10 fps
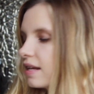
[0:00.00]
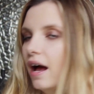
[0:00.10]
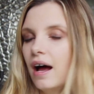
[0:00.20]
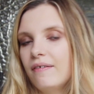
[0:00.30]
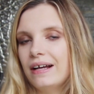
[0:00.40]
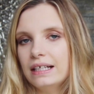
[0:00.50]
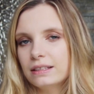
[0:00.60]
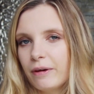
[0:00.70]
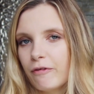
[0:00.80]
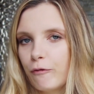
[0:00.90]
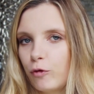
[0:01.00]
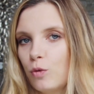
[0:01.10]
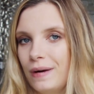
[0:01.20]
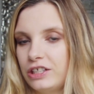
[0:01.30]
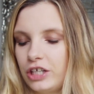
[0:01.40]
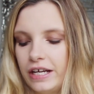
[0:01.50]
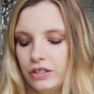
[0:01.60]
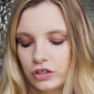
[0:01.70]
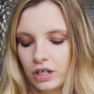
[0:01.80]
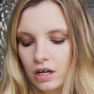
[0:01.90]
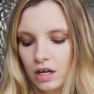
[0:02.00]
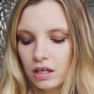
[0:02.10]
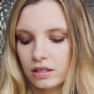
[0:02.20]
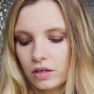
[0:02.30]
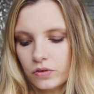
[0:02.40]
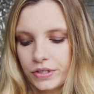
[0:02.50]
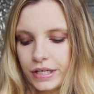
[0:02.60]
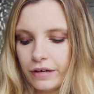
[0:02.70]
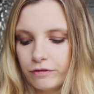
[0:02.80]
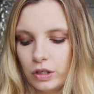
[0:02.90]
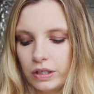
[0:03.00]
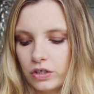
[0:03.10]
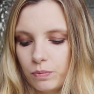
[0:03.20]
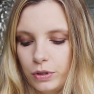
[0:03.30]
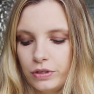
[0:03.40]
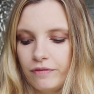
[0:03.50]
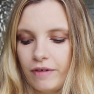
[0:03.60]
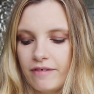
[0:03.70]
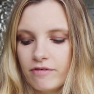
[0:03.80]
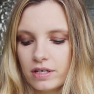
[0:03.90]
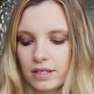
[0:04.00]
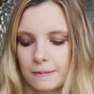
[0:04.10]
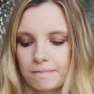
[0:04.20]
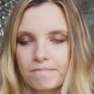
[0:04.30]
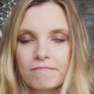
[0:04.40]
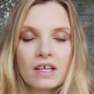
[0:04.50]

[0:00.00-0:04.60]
I've had a little bit of a format change because I got sick of doing just beauty favourites.